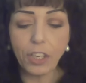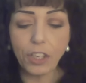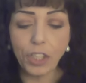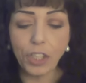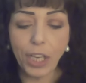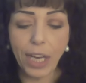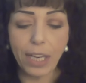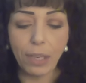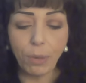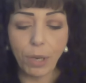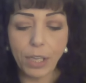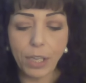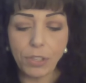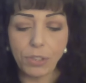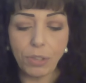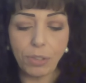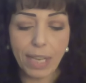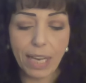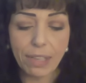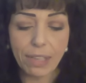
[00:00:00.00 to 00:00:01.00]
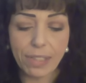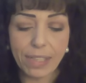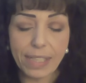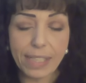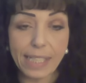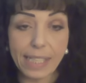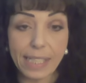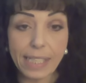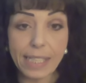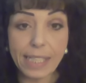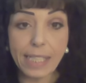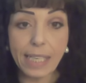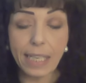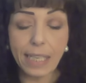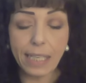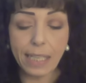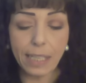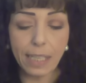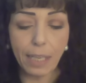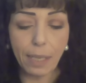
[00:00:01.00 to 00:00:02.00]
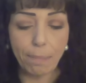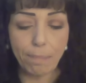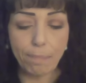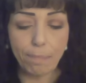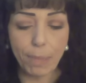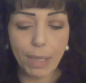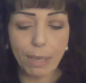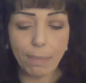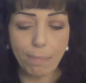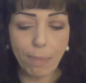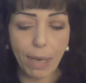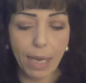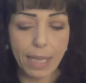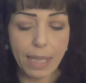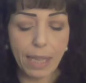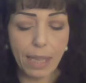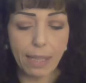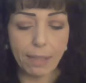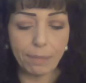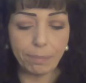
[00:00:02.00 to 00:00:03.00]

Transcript: January 2016, mid-month,